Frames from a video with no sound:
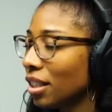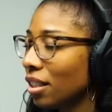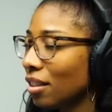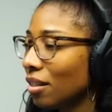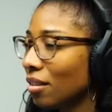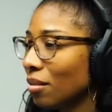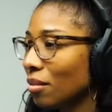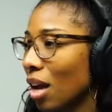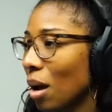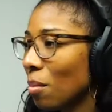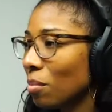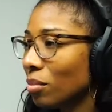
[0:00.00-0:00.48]

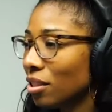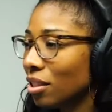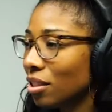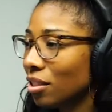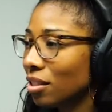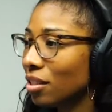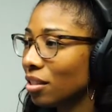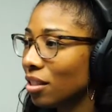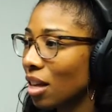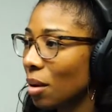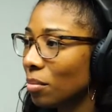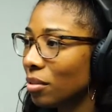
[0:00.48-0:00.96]

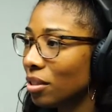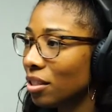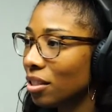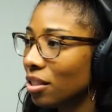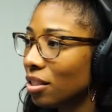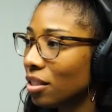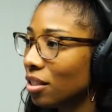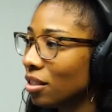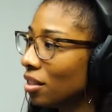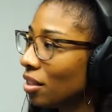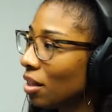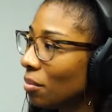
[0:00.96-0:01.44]
competition's
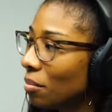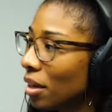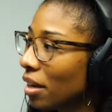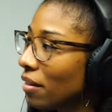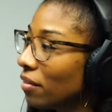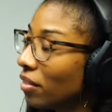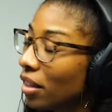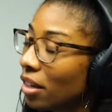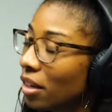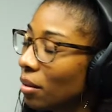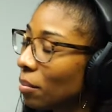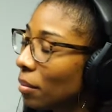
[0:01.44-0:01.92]
competition. I'm
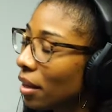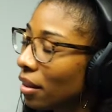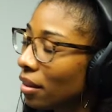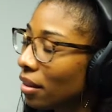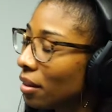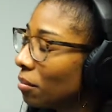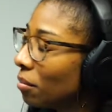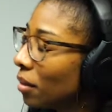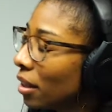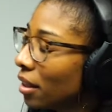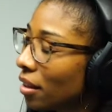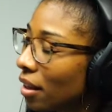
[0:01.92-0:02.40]
not thinking about
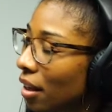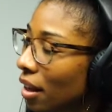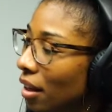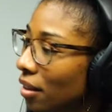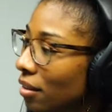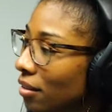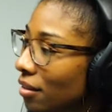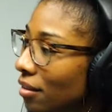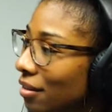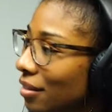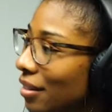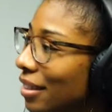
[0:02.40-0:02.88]
them like that.
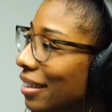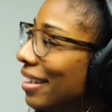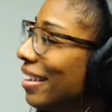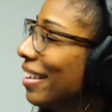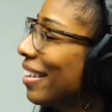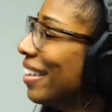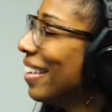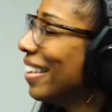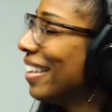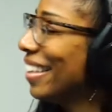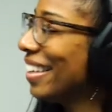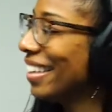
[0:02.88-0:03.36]
Exactly.
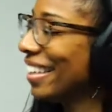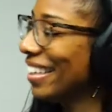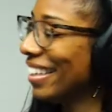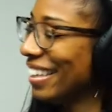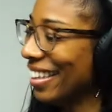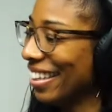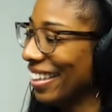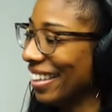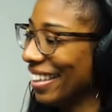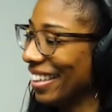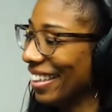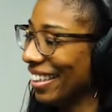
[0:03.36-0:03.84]
I'm thinking about
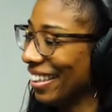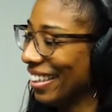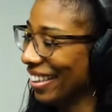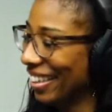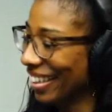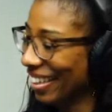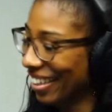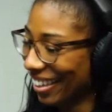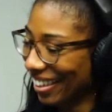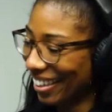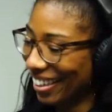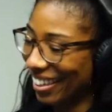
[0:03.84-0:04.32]
our own
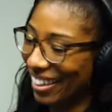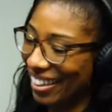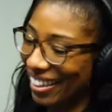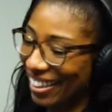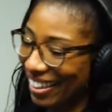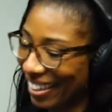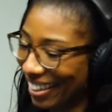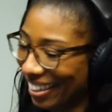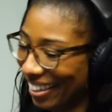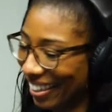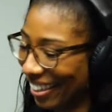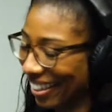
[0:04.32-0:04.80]
business.
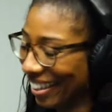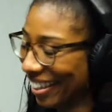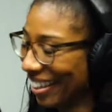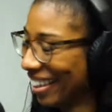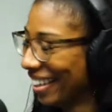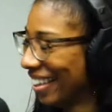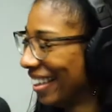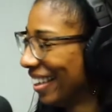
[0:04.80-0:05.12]
But